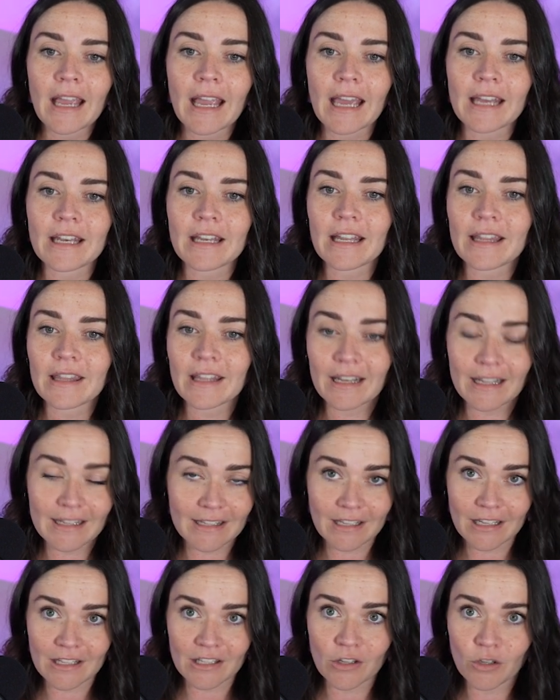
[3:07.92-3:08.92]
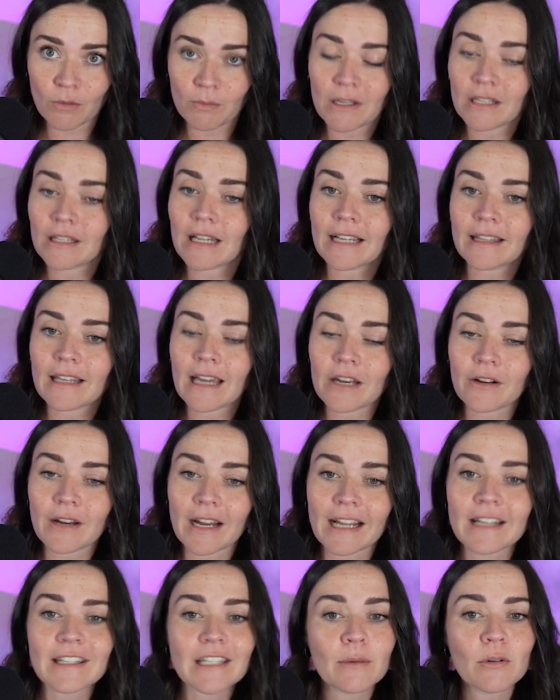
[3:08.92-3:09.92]
And then it's just zoomed in like that. Or I
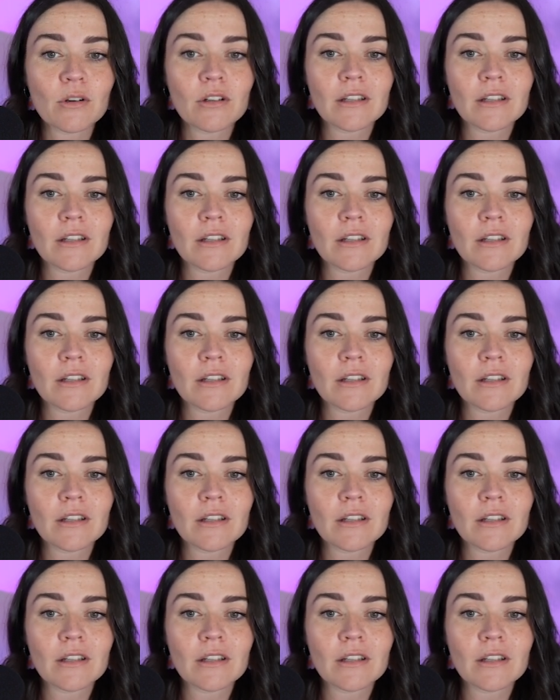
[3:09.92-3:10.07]
can double